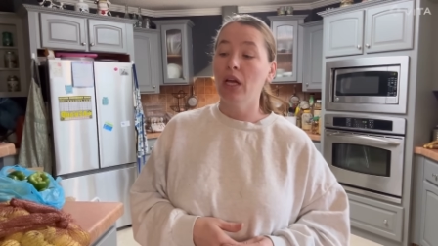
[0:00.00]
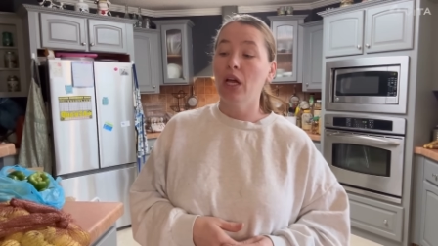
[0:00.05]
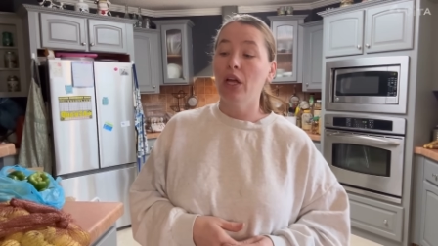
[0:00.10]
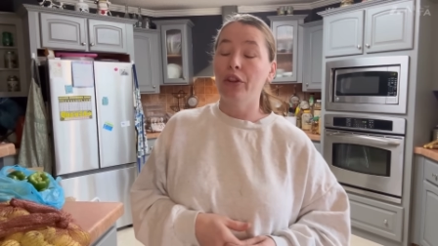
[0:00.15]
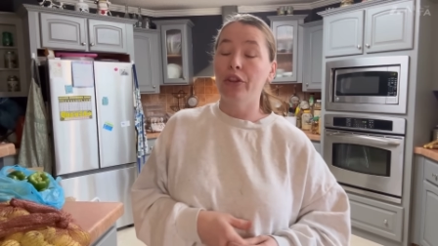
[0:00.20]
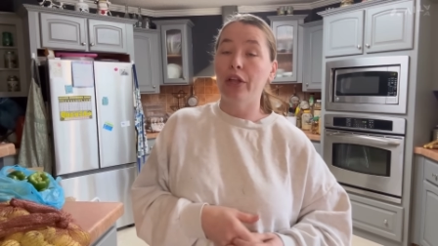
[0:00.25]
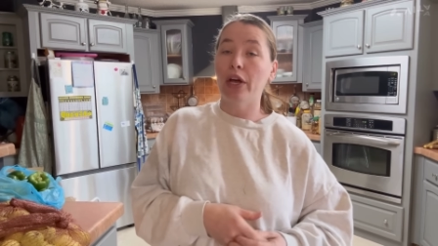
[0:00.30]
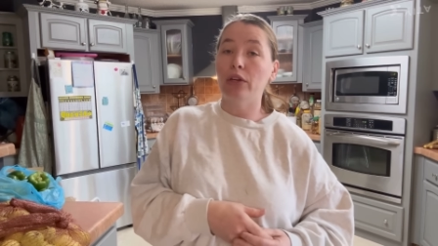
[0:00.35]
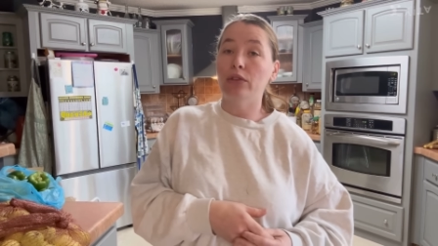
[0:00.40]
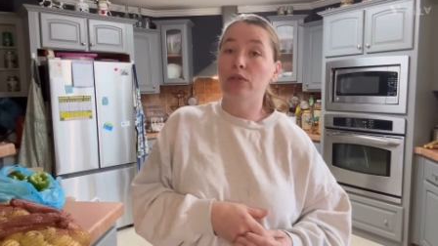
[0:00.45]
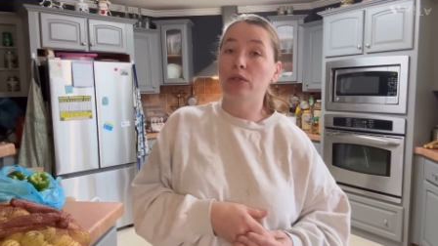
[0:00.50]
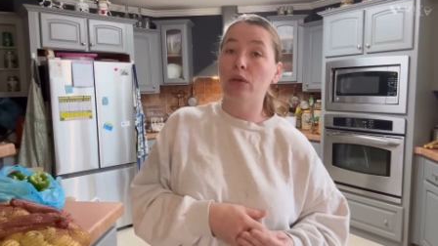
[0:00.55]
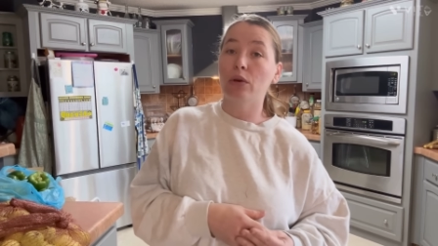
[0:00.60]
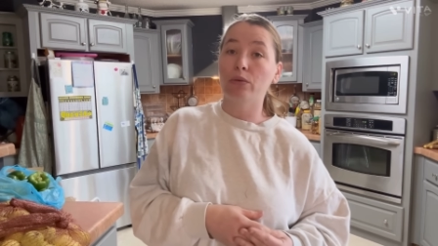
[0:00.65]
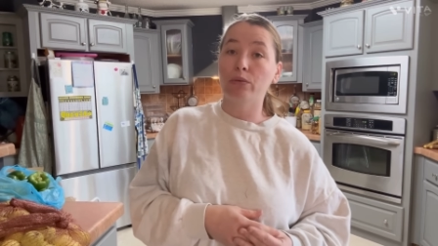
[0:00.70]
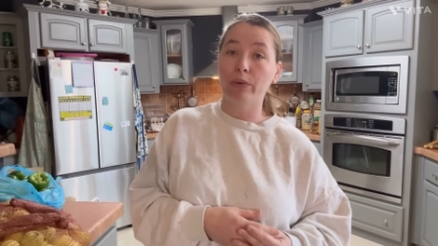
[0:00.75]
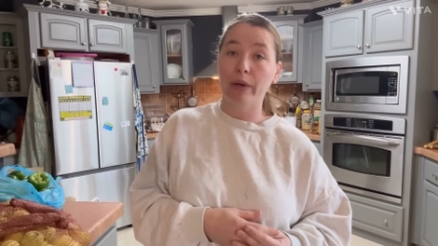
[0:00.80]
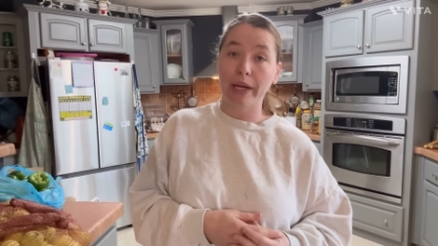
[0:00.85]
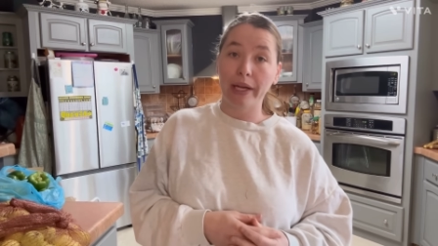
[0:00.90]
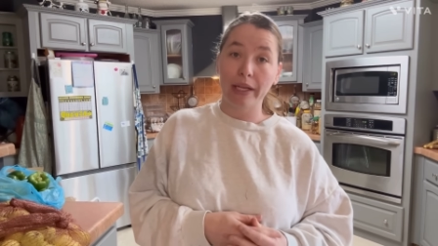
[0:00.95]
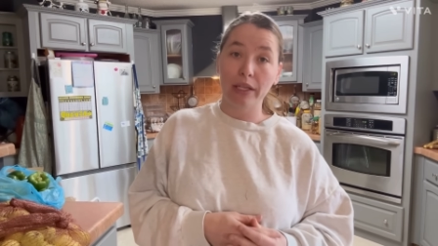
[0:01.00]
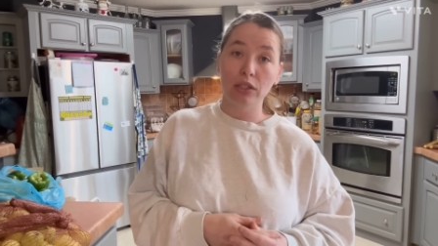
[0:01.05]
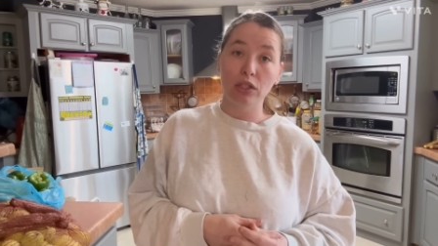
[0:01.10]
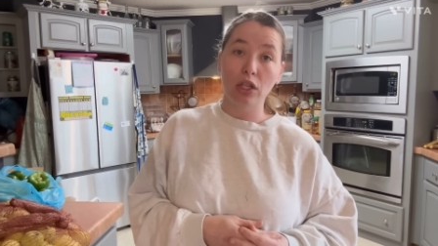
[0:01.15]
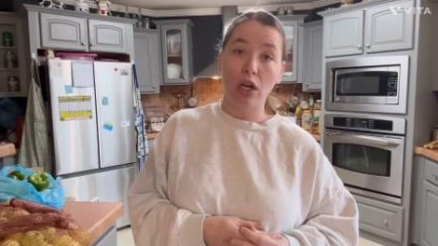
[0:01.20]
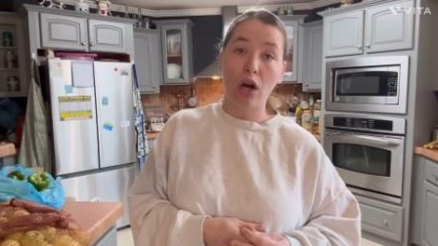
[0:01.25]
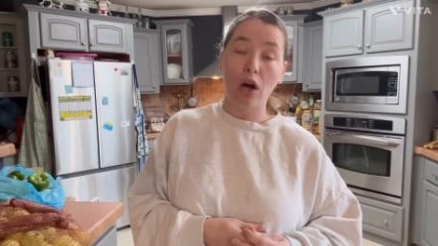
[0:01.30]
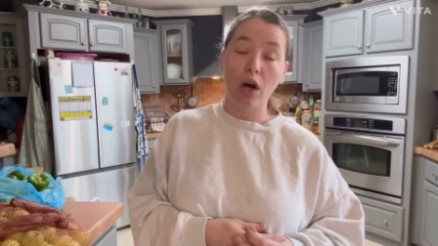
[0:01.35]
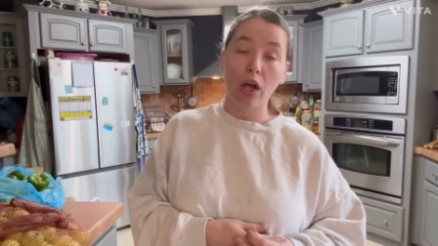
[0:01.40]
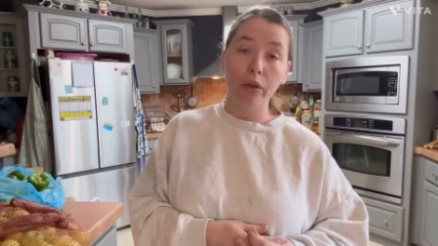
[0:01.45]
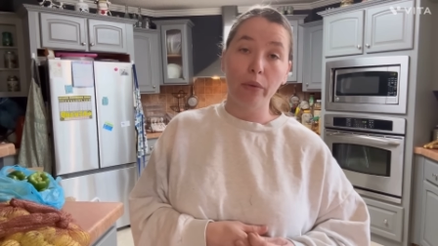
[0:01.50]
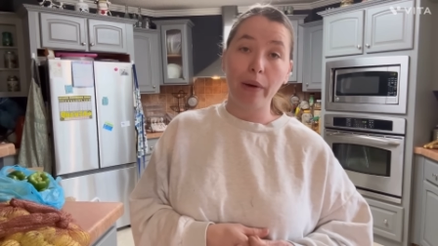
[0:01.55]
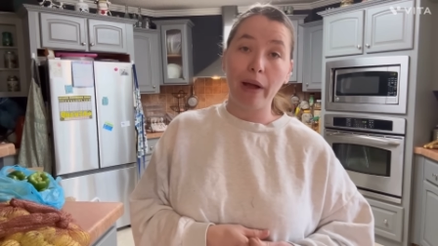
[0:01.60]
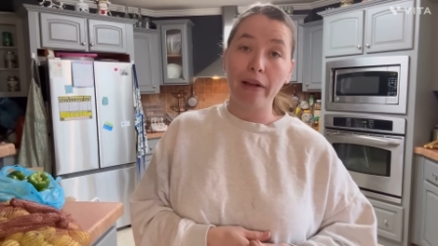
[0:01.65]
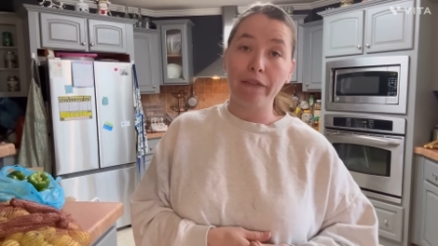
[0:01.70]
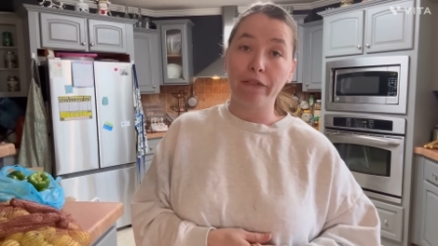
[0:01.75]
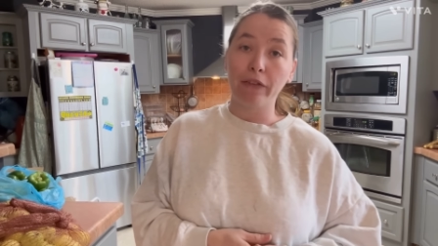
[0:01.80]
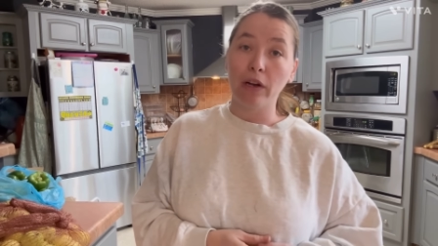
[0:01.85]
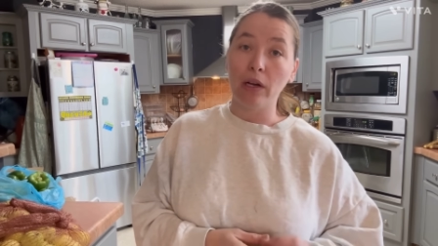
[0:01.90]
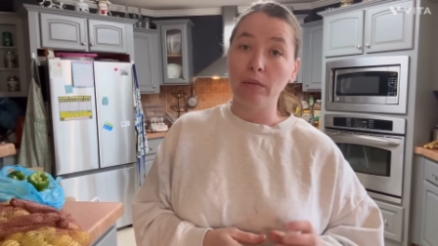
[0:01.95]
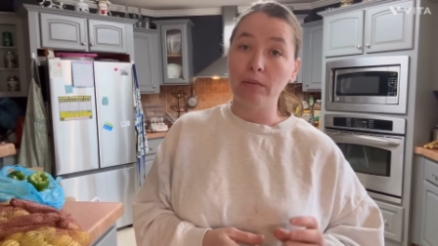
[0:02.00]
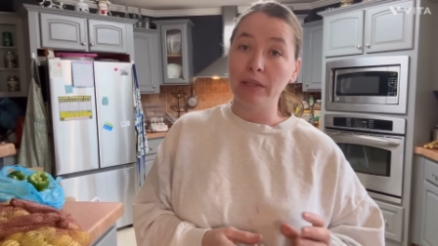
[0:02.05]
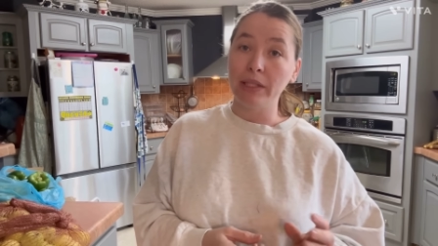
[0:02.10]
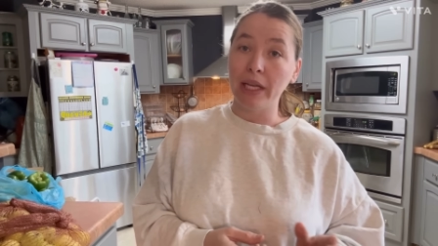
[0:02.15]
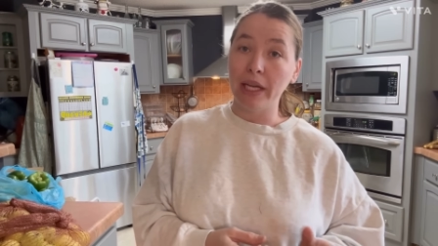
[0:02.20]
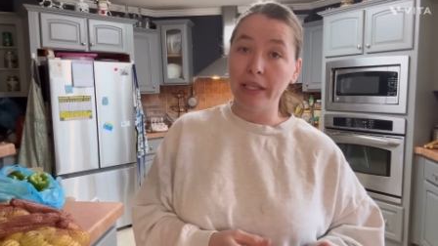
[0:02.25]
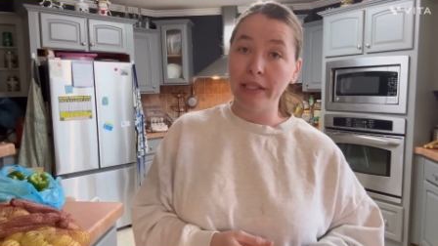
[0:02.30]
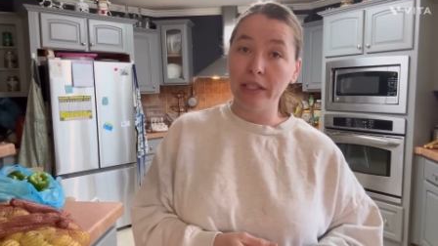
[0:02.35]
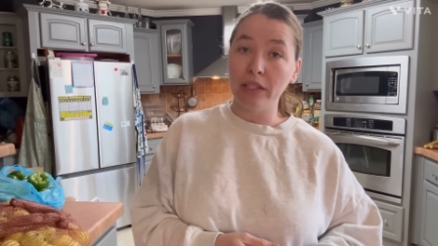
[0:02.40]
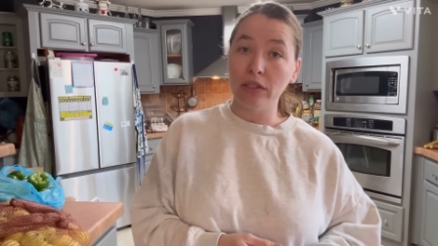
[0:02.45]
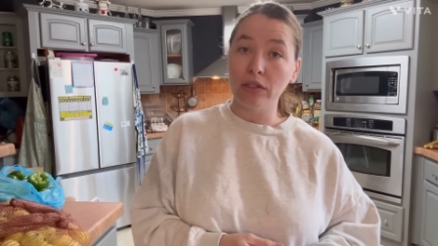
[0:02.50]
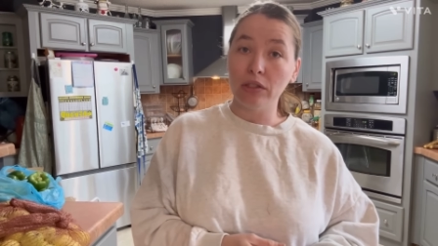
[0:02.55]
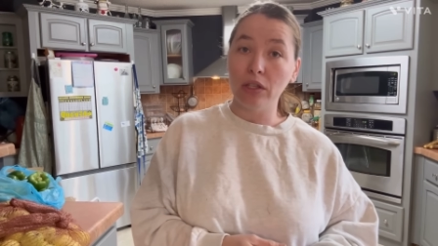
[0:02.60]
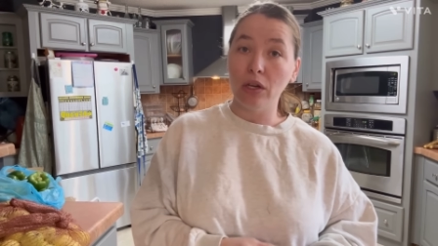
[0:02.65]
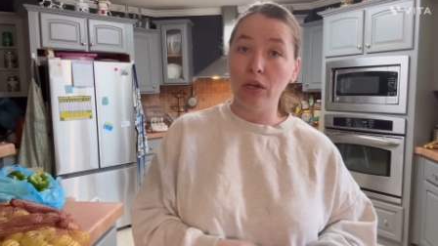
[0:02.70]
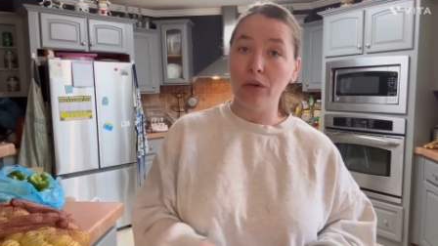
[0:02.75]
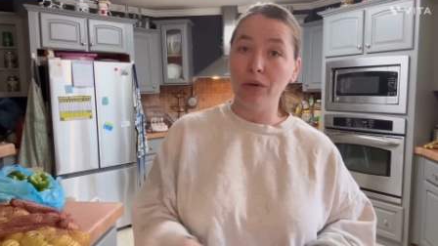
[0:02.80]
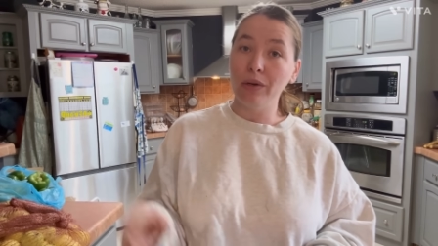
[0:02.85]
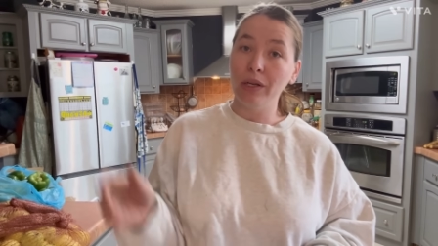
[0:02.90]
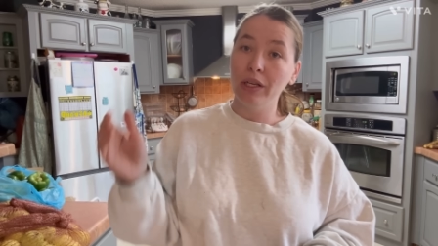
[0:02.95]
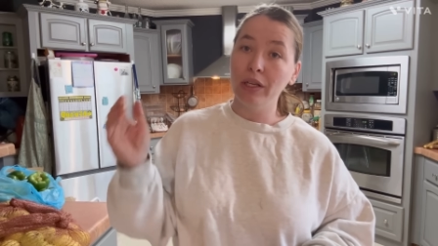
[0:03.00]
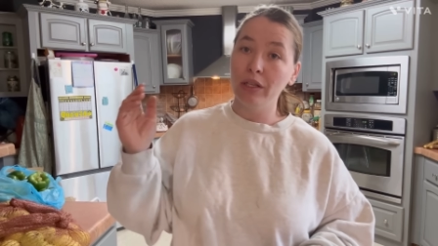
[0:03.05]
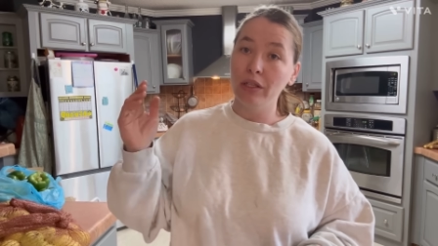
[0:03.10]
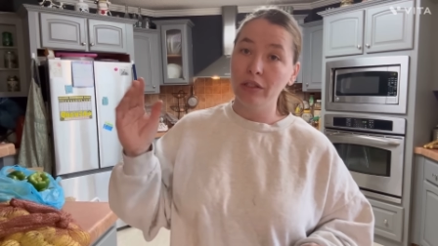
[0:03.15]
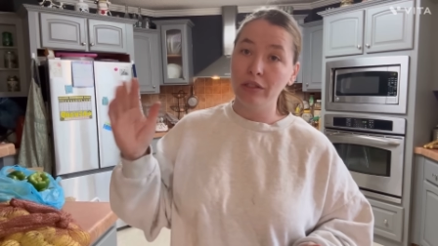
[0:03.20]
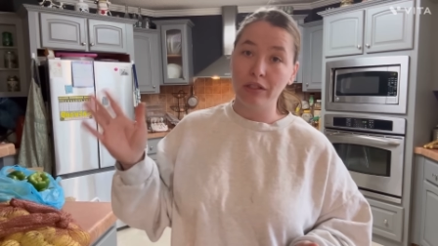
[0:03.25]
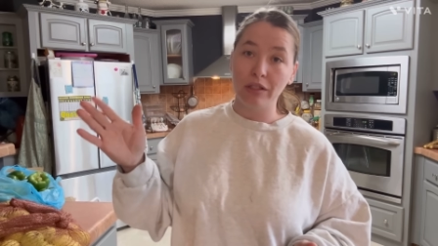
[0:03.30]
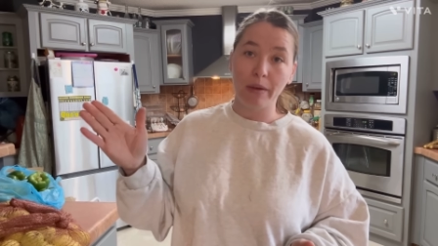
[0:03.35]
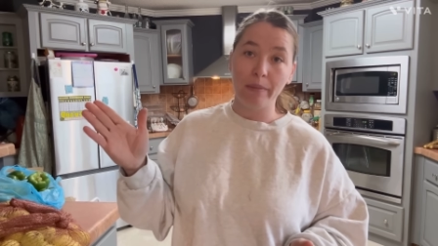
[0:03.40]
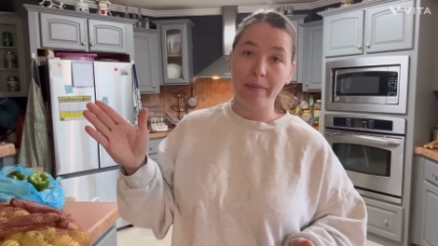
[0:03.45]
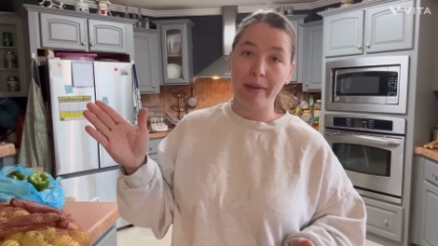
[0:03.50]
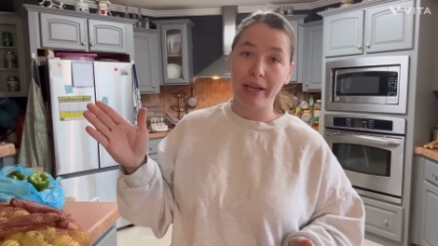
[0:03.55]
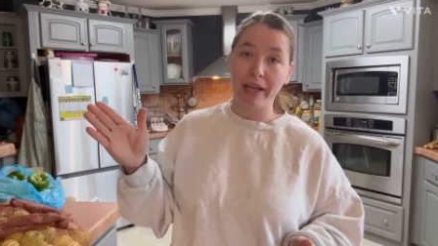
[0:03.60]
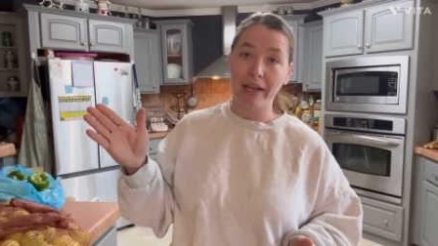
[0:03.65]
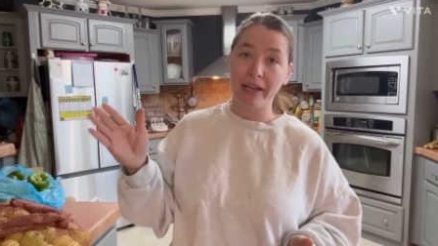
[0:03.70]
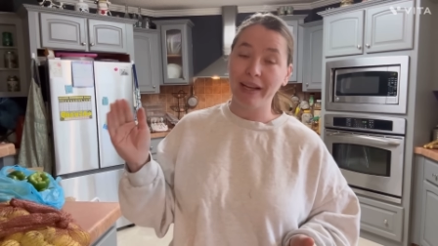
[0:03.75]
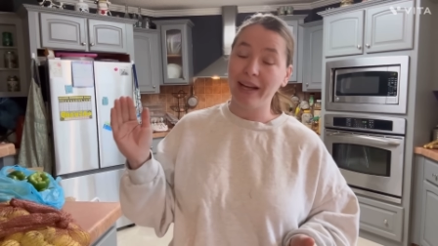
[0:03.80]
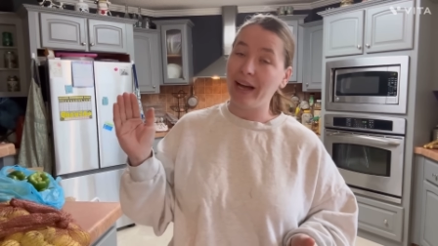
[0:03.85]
Those range all the way from 10 years old to me.